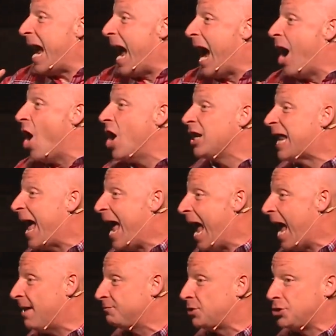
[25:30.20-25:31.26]
All I
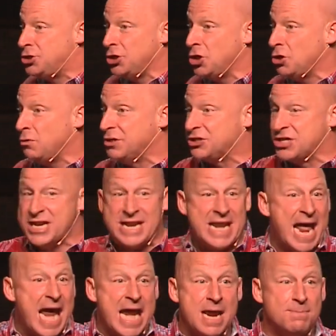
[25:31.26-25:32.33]
have to do is
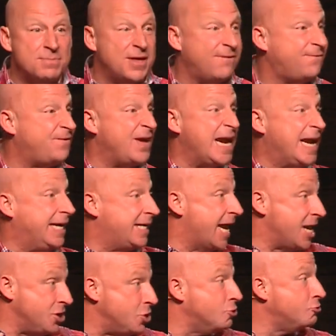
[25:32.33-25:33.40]
name the feet
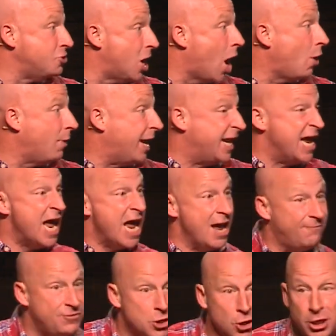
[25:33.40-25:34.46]
and you know it.
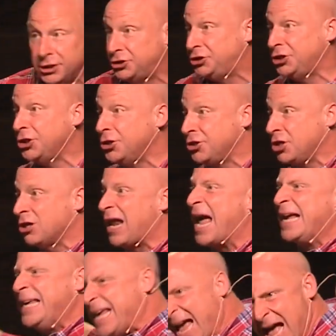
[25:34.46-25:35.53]
If you're a Jew, you're
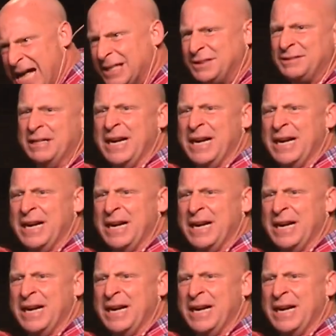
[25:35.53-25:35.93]
like, yes,